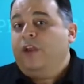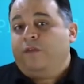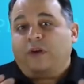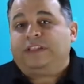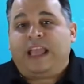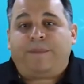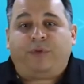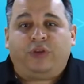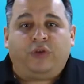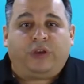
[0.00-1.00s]
For
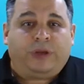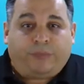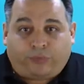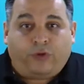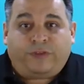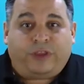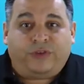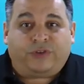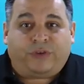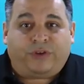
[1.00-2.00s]
example, you could improve the
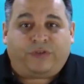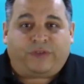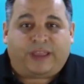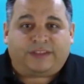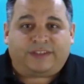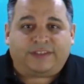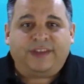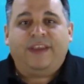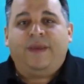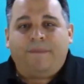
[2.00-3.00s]
user interface.
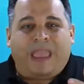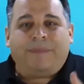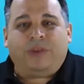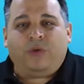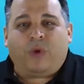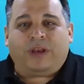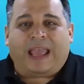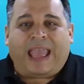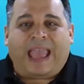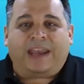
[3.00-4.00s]
Maybe you want
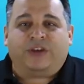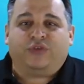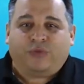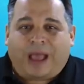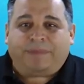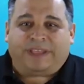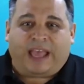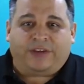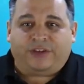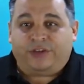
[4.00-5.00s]
to add a
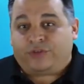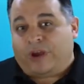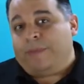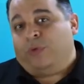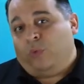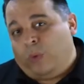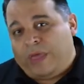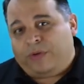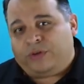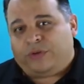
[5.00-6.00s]
dropdown to describe the
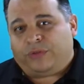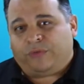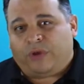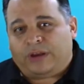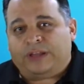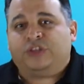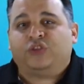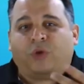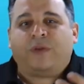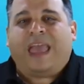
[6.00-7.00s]
weather during the run and
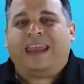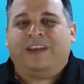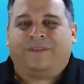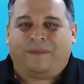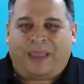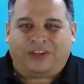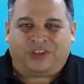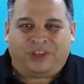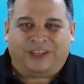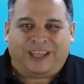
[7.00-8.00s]
store that
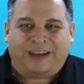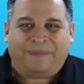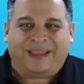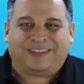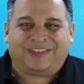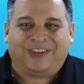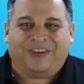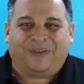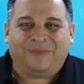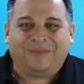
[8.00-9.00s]
information in the database
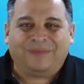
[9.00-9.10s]
too.